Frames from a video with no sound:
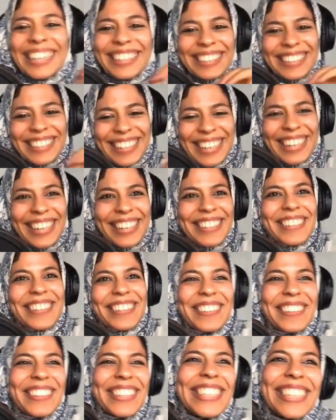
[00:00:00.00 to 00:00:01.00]
It's a
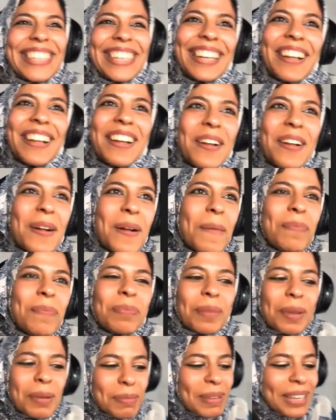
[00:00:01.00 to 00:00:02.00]
last question.
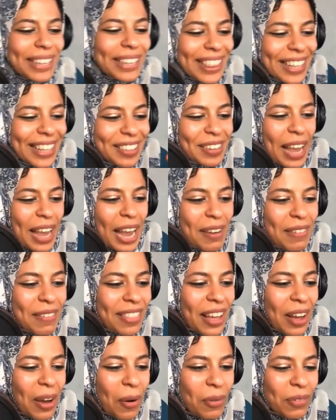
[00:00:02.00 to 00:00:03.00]
Maybe since you
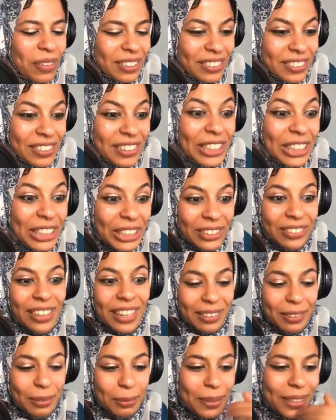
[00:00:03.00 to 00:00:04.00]
have the over
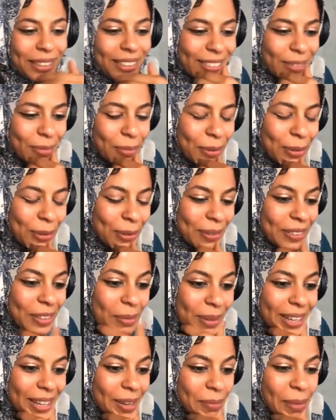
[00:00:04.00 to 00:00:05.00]
30-year experience, Professor
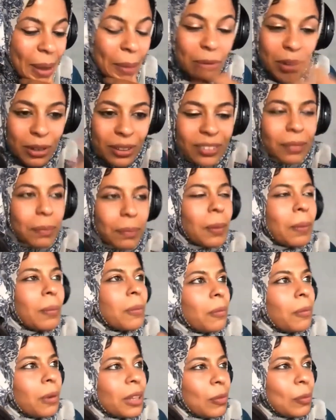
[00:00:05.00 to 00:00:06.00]
Oussama, I'm curious
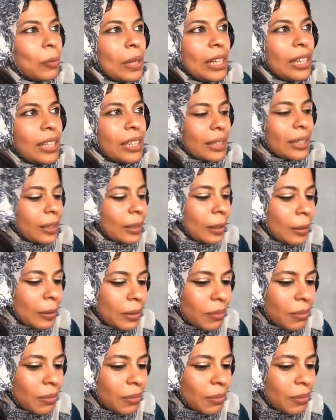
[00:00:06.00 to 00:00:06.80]
about what really,